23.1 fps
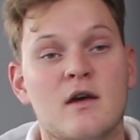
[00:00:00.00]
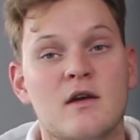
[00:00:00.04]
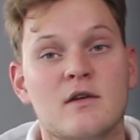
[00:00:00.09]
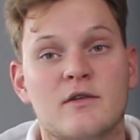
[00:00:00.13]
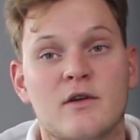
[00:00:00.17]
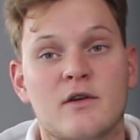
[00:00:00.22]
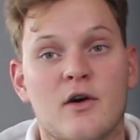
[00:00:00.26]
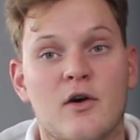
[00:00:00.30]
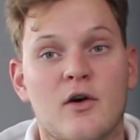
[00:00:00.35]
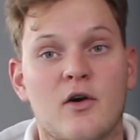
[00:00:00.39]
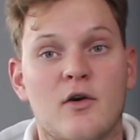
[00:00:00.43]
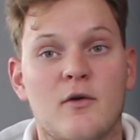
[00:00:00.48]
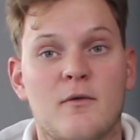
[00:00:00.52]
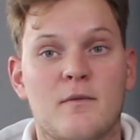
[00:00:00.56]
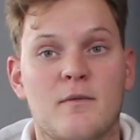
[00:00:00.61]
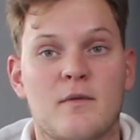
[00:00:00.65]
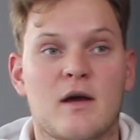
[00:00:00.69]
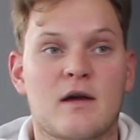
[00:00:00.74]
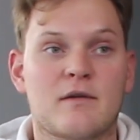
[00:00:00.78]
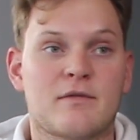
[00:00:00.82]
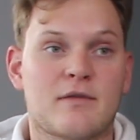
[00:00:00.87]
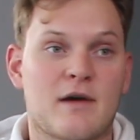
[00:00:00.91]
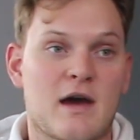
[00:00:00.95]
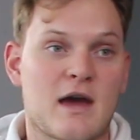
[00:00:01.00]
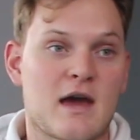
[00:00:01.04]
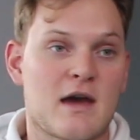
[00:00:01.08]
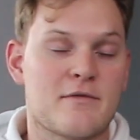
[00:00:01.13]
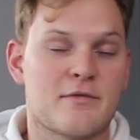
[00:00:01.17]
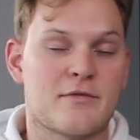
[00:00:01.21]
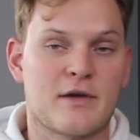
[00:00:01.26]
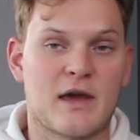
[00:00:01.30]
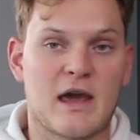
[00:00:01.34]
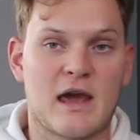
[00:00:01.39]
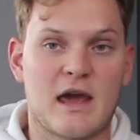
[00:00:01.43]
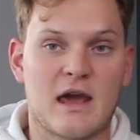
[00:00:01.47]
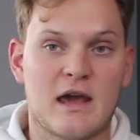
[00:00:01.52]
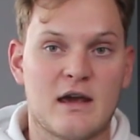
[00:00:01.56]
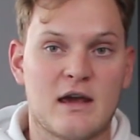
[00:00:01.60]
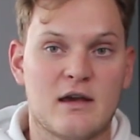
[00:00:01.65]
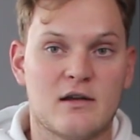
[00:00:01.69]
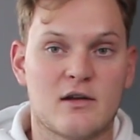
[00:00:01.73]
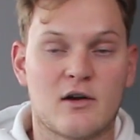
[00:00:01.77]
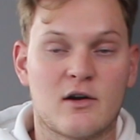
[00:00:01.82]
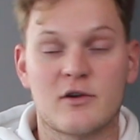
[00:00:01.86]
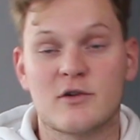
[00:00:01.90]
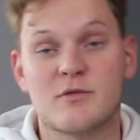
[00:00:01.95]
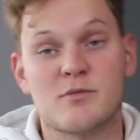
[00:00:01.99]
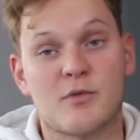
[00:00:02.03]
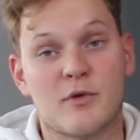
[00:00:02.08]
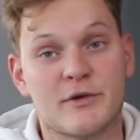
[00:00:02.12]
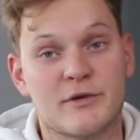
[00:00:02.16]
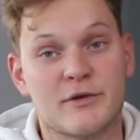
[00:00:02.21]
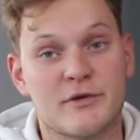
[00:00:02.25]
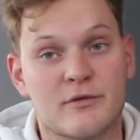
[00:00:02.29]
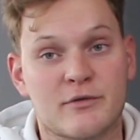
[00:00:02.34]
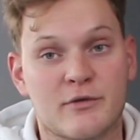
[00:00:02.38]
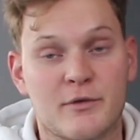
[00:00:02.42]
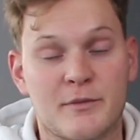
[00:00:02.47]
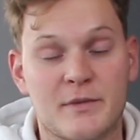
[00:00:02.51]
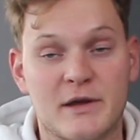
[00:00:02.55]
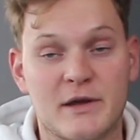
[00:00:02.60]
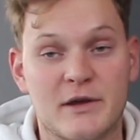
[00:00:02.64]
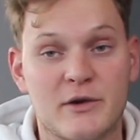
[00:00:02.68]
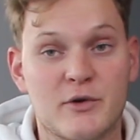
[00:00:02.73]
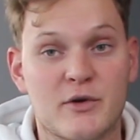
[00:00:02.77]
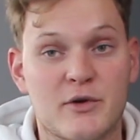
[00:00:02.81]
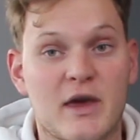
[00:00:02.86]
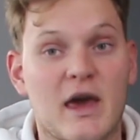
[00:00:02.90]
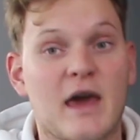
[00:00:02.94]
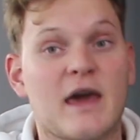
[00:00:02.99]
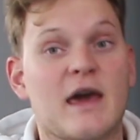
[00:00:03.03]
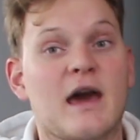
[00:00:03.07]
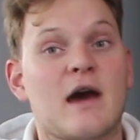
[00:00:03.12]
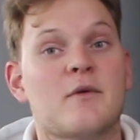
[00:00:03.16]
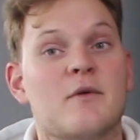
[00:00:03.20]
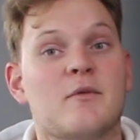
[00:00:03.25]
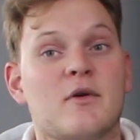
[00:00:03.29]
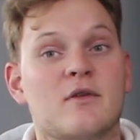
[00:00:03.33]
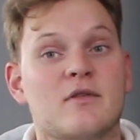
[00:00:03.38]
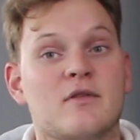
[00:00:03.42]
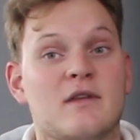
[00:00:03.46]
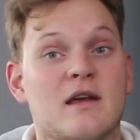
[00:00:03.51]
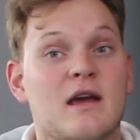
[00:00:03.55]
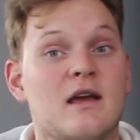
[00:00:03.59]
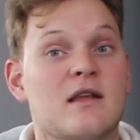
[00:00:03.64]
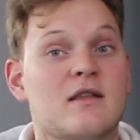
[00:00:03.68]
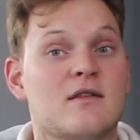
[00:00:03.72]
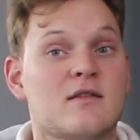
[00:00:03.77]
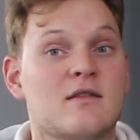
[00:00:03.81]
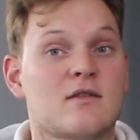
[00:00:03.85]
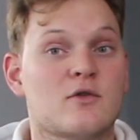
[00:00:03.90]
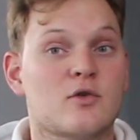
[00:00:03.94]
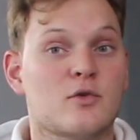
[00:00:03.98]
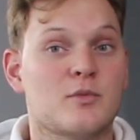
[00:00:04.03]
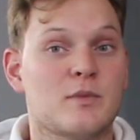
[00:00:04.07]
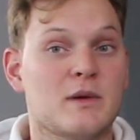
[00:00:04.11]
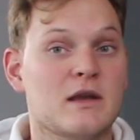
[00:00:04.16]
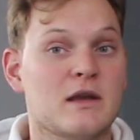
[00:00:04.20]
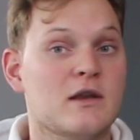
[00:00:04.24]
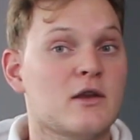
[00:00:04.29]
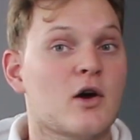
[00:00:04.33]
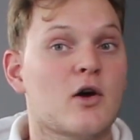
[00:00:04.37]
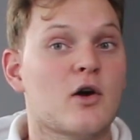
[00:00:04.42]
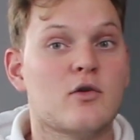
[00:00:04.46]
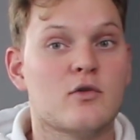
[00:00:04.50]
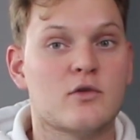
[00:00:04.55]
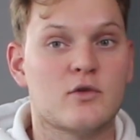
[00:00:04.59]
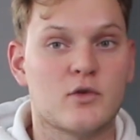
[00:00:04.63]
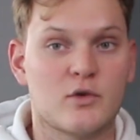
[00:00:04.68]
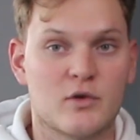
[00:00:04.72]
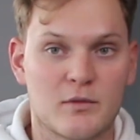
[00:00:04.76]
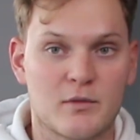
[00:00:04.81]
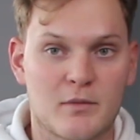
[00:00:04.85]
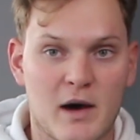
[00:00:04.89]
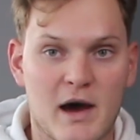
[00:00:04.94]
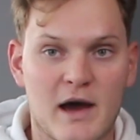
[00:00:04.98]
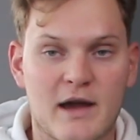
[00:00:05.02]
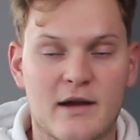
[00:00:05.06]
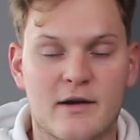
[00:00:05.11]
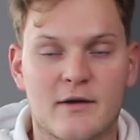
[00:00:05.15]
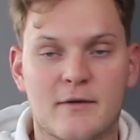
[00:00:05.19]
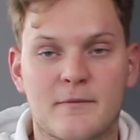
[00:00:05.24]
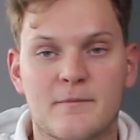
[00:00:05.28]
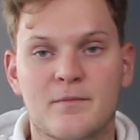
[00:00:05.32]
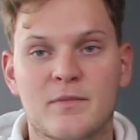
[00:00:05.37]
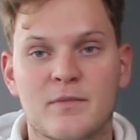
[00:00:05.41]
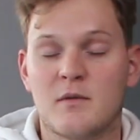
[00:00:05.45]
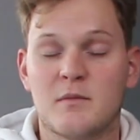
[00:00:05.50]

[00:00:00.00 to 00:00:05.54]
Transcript: So if I have a large portion from the UK, I want that to be known to the buyer.